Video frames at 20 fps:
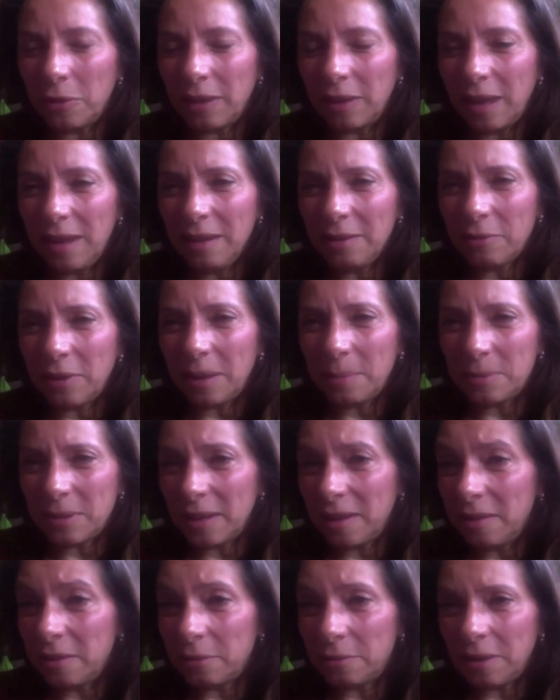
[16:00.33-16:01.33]
gang rapes
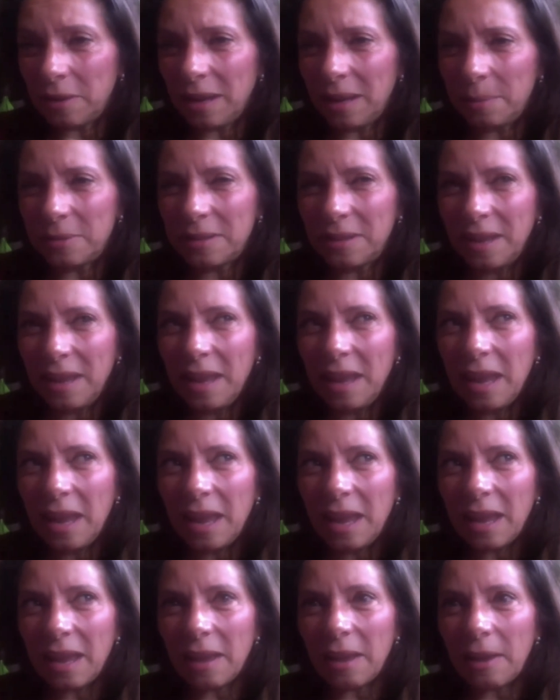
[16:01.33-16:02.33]
and the rapes.
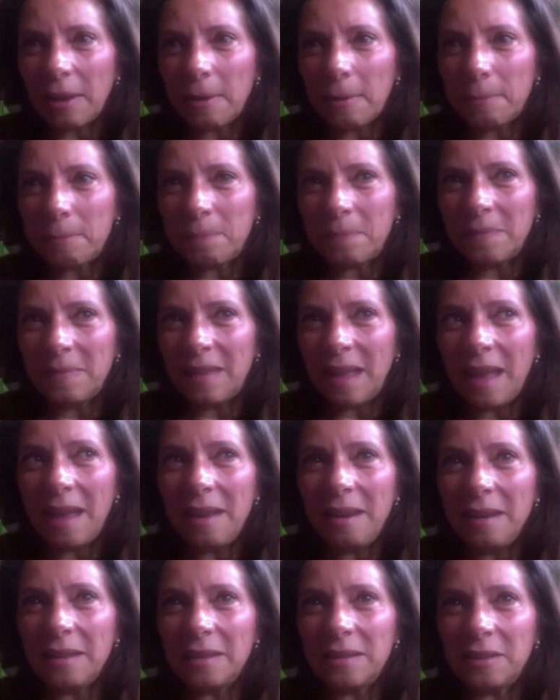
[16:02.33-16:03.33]

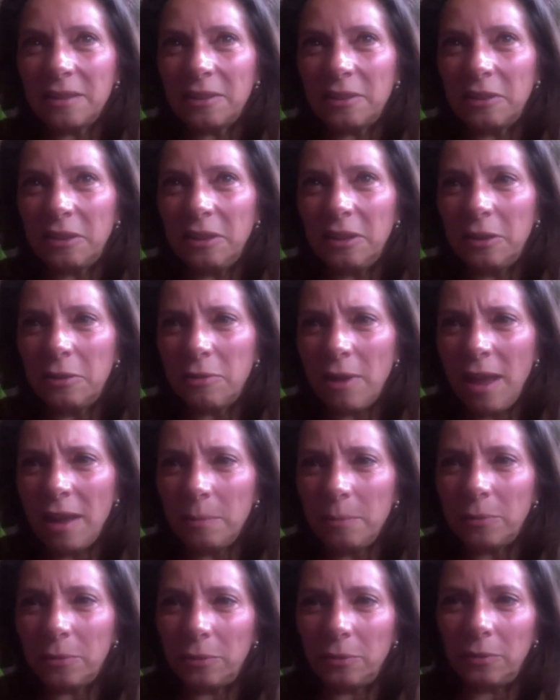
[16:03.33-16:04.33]
That is an
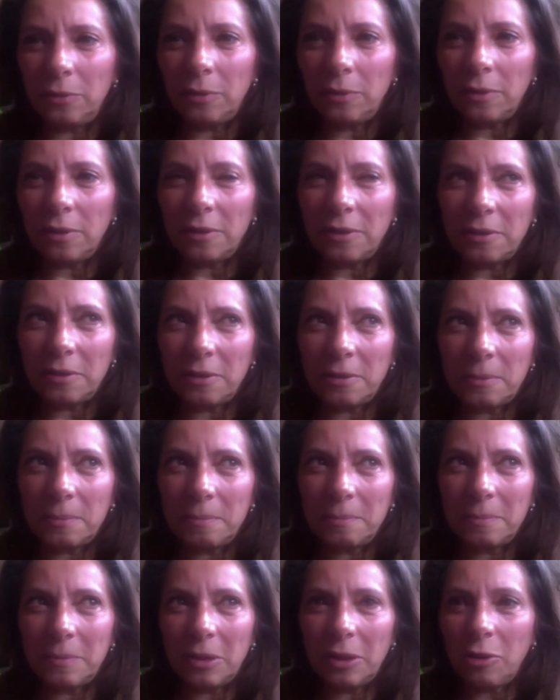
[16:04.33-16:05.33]
incredible
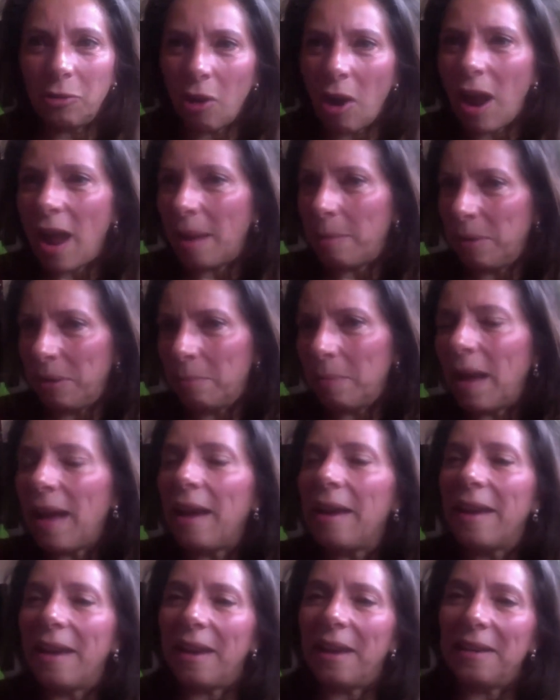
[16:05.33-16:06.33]
crime in
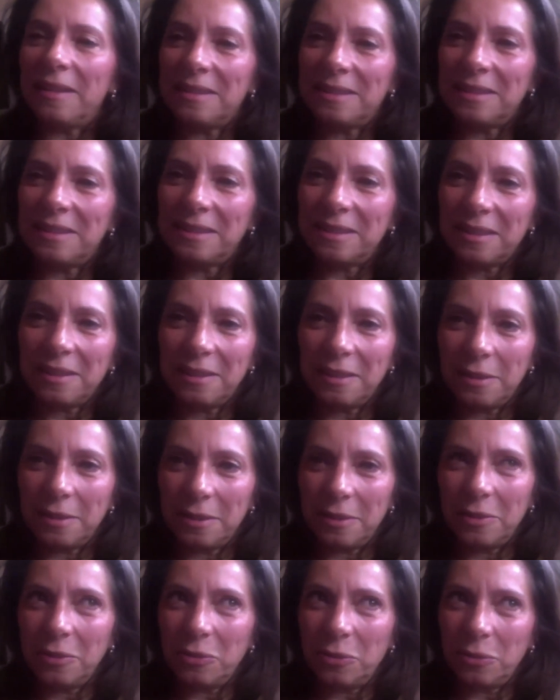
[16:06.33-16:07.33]
my eyes,
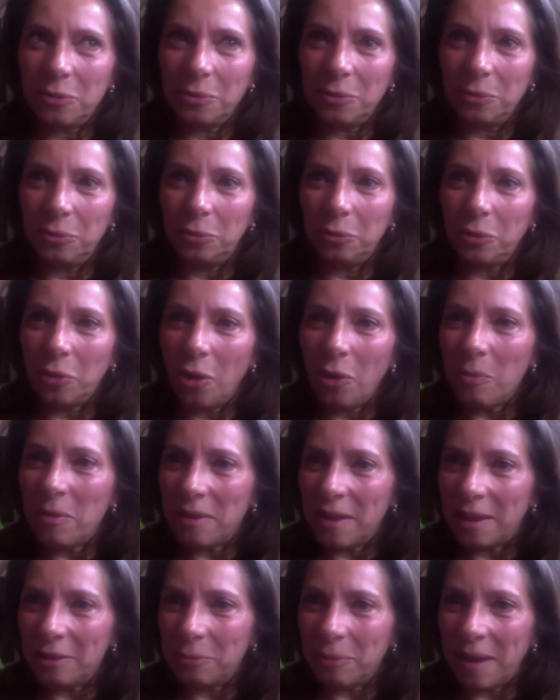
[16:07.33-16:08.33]
to call me
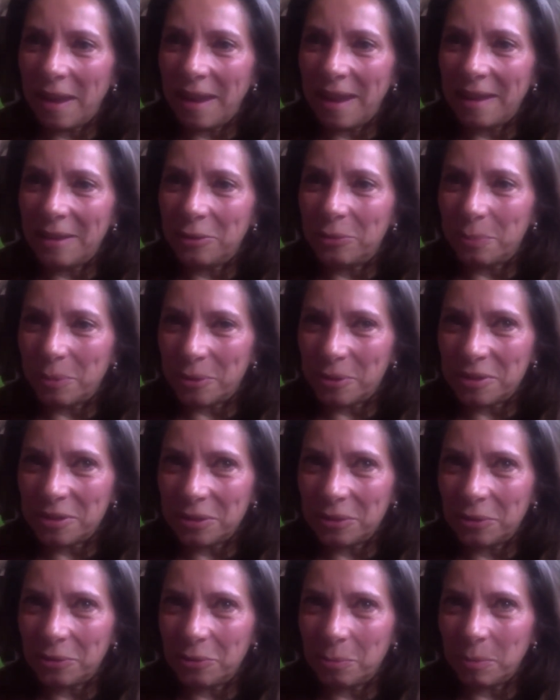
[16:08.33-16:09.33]
that way and to
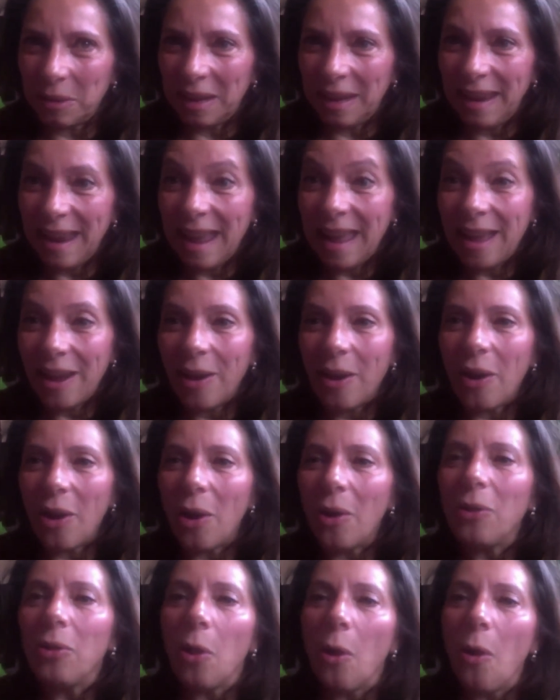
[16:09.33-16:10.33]
persecute me
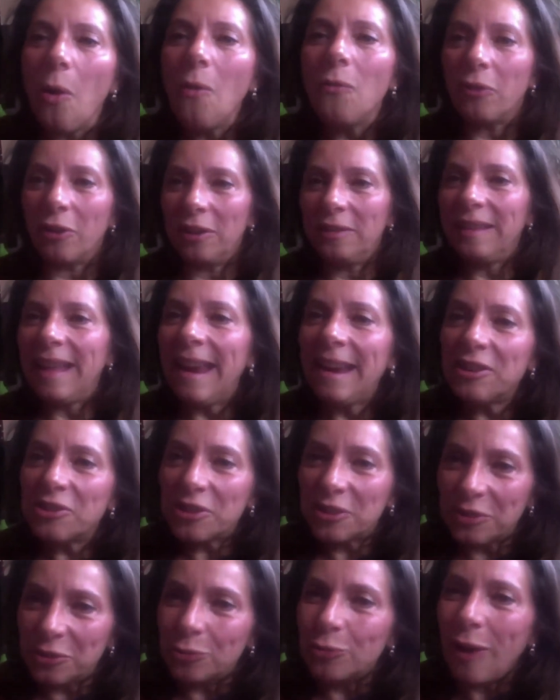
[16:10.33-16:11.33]
all over,
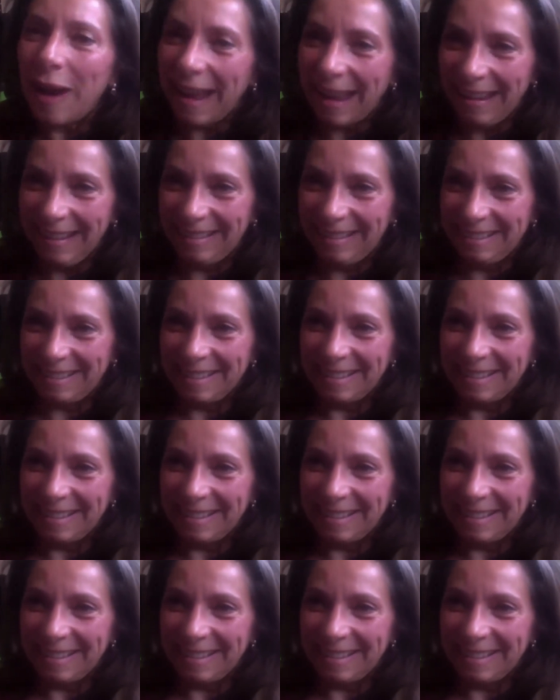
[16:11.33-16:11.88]
nationwide.